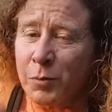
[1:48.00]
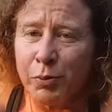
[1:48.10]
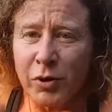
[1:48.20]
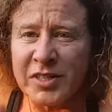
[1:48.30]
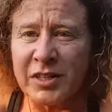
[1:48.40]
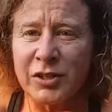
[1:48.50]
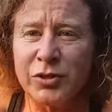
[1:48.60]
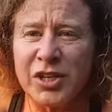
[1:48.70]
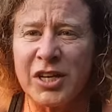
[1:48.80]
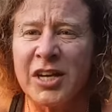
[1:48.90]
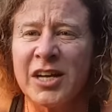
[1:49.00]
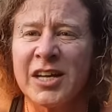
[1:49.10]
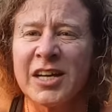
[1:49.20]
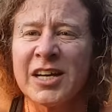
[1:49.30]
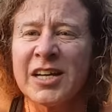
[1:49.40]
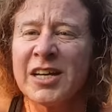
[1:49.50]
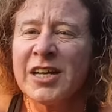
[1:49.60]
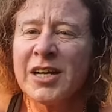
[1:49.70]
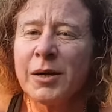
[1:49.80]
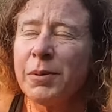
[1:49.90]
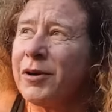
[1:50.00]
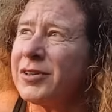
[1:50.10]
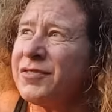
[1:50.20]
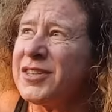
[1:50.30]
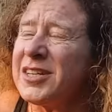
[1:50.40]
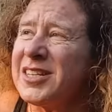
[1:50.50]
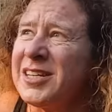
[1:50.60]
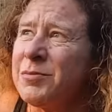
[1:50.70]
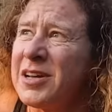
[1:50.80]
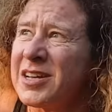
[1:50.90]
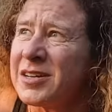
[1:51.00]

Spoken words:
Port St. Lucie powerlifting team,